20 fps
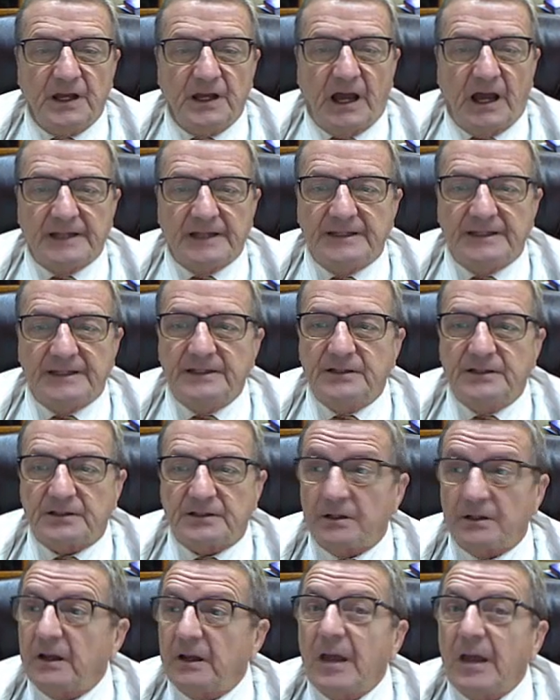I need the
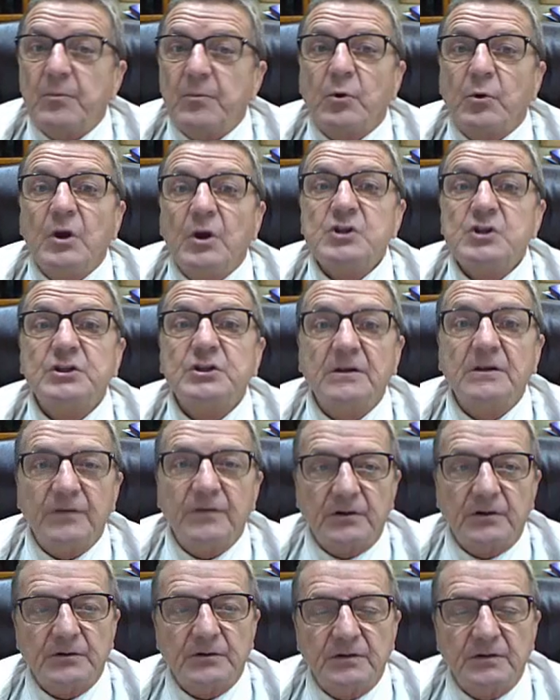collaboration of
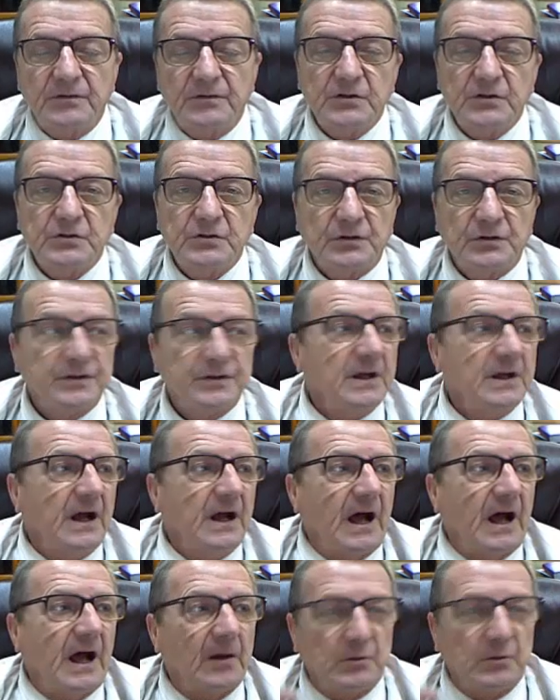other individuals.
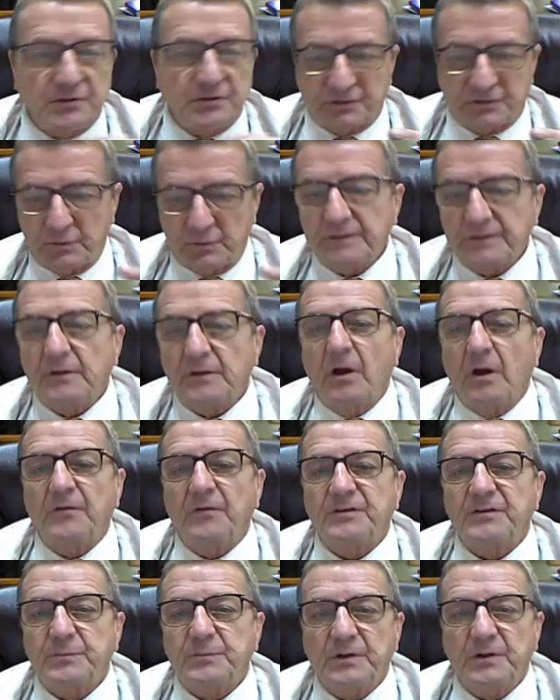I will just rent an
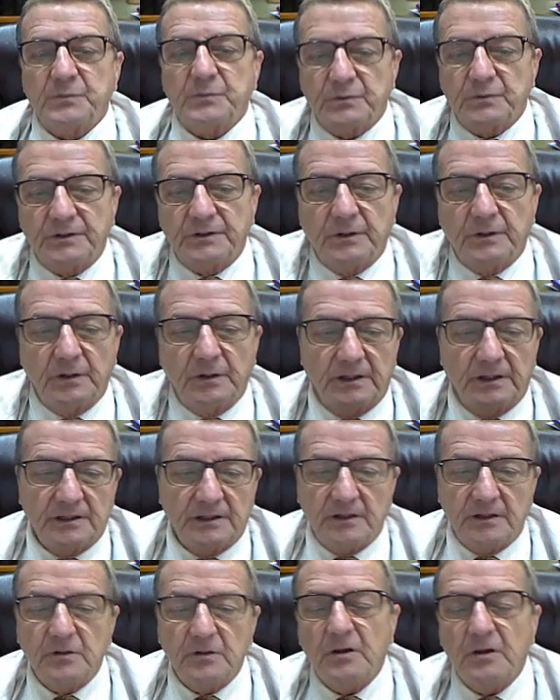office space with
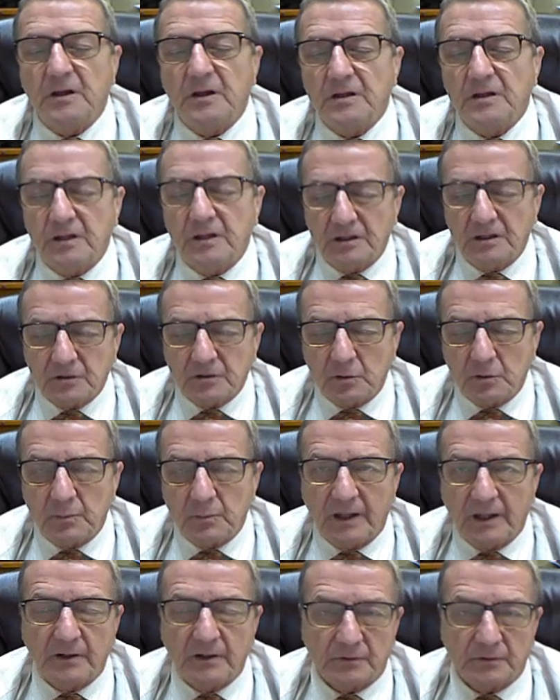an
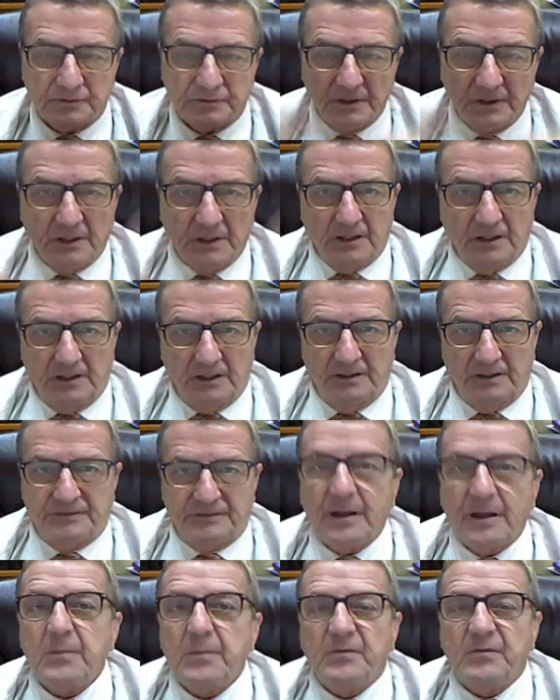incubator
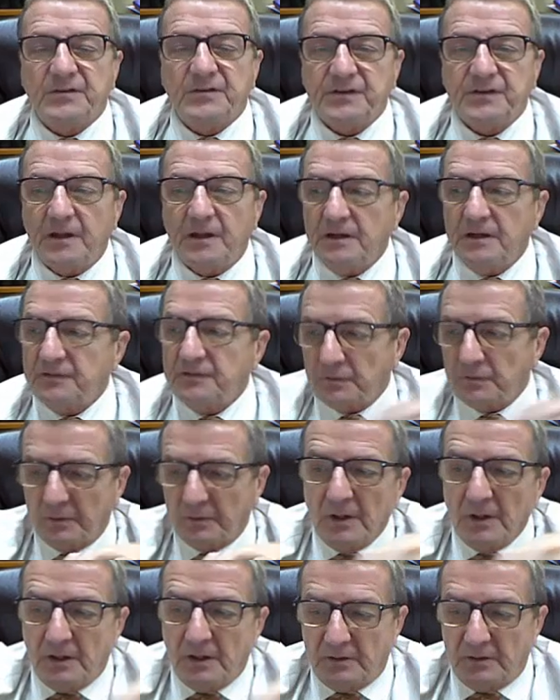type of a setting. So
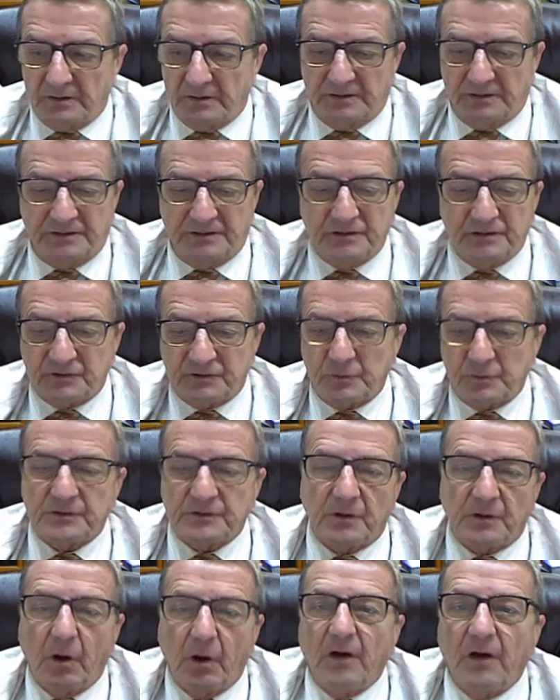they just rent
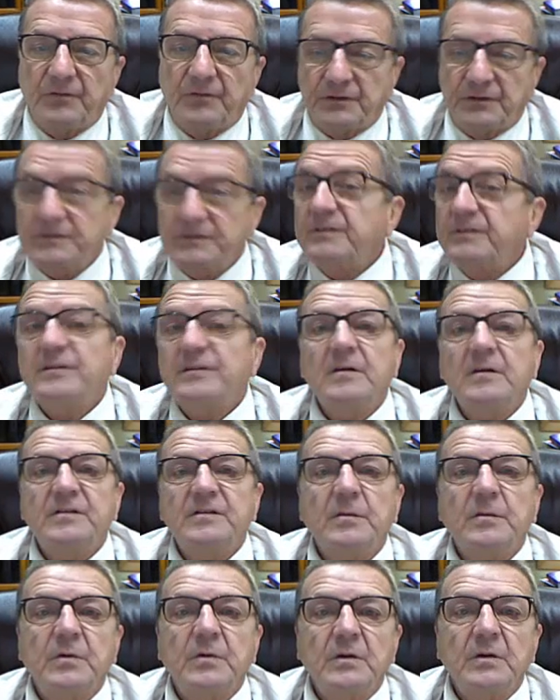the office. It's
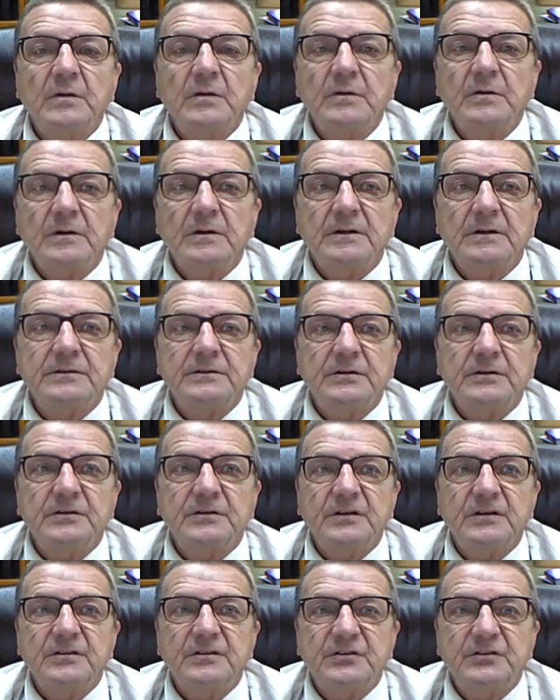simpler.
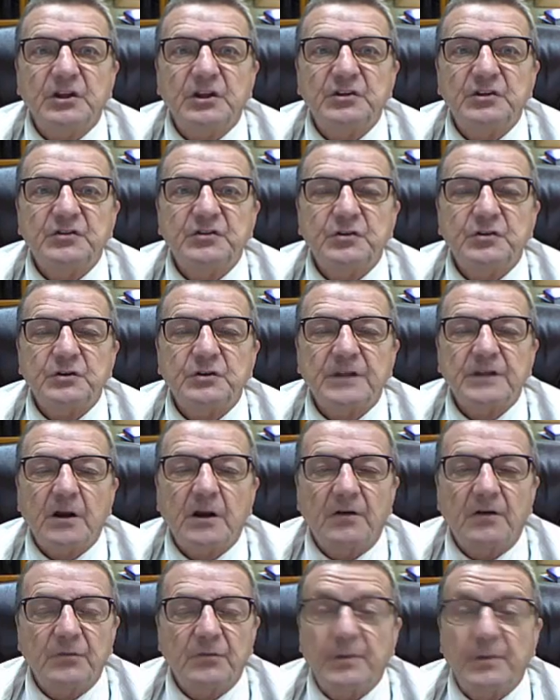They took that
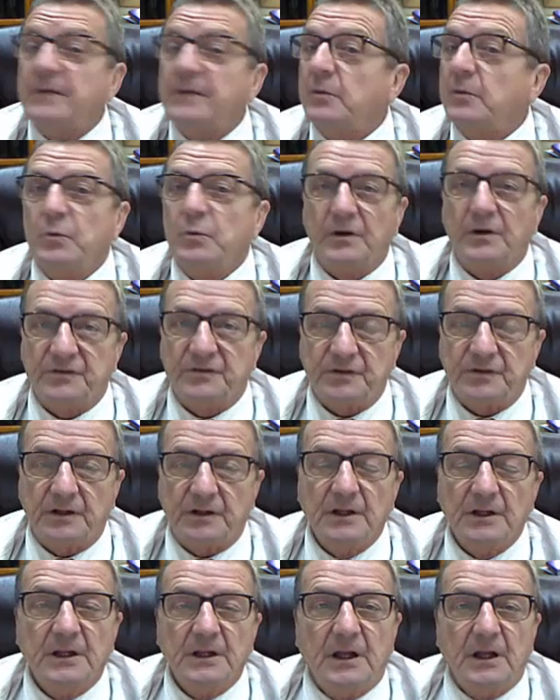off from like the real estate.
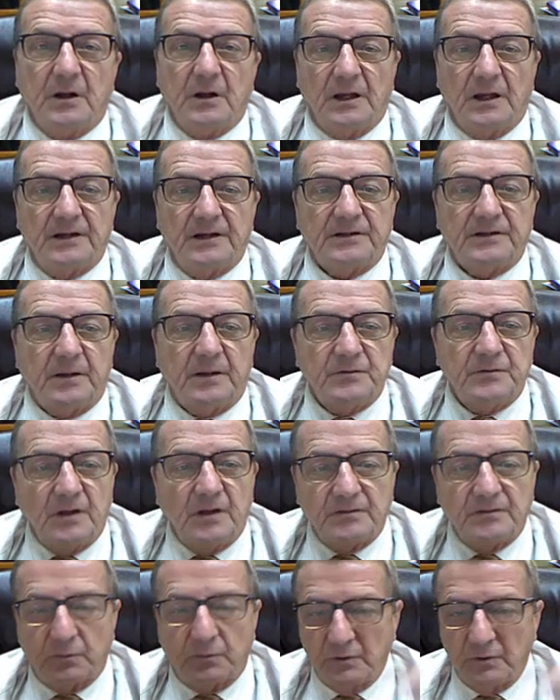A lot of times you
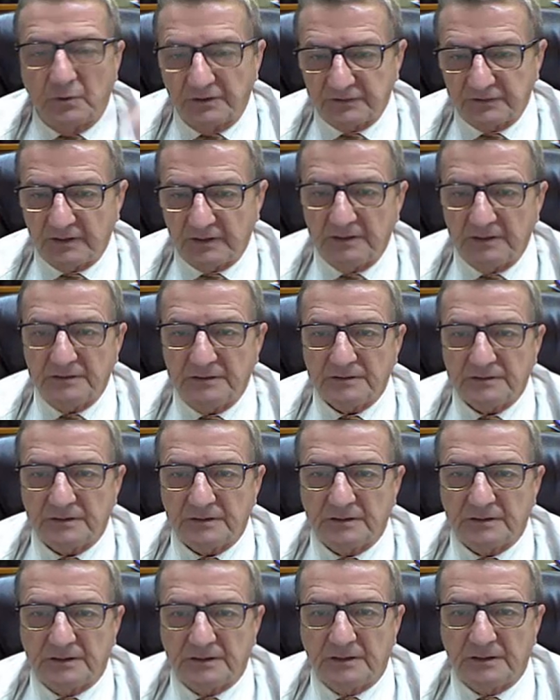have the real estate,
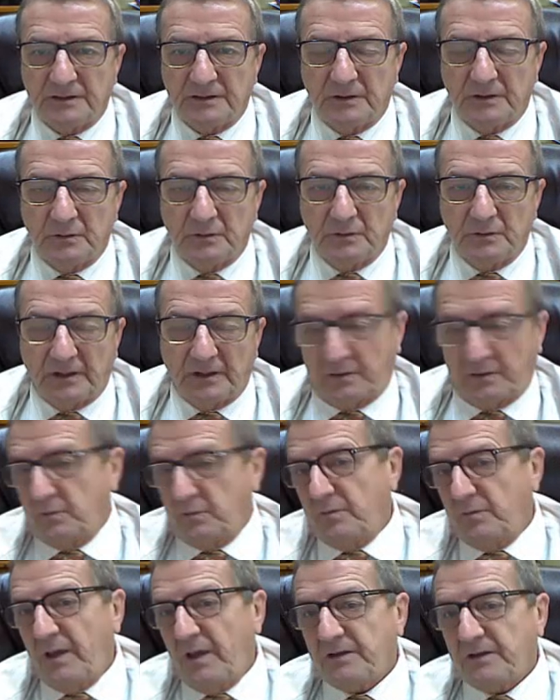like
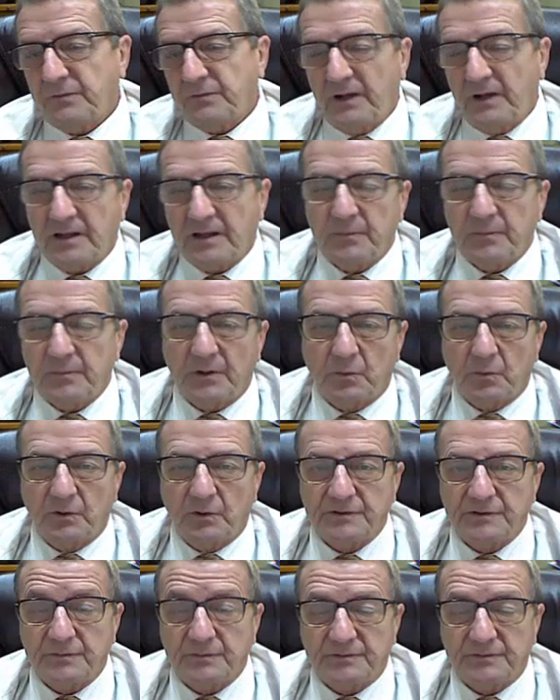Remax, for lack of better
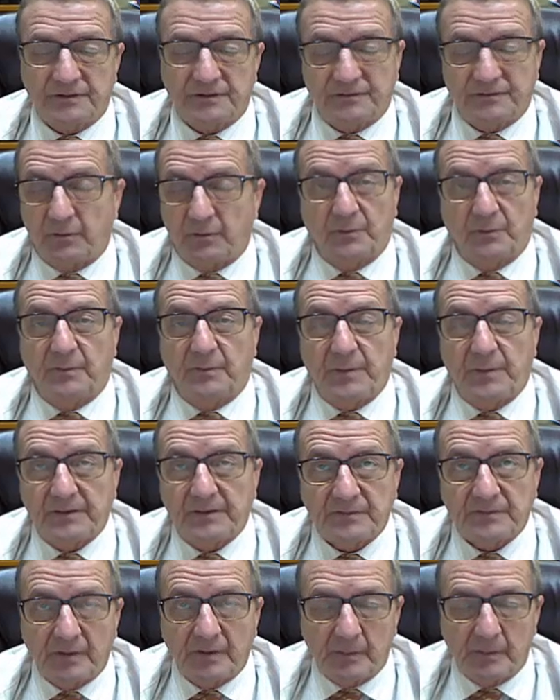words. It's the only one
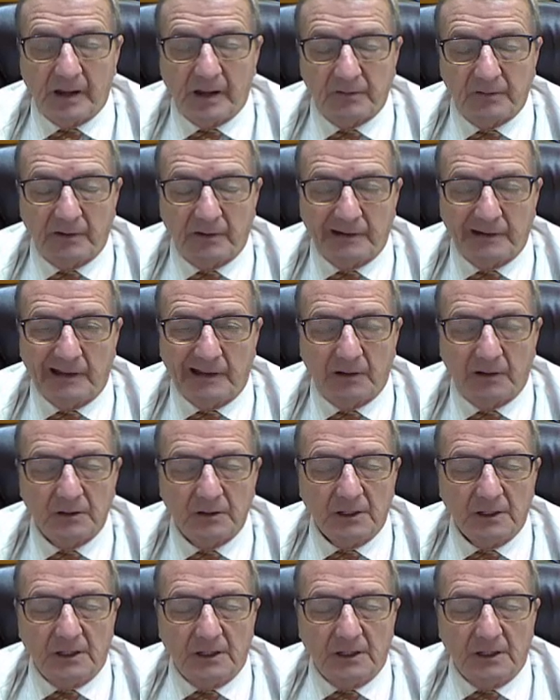pops in my mind right now.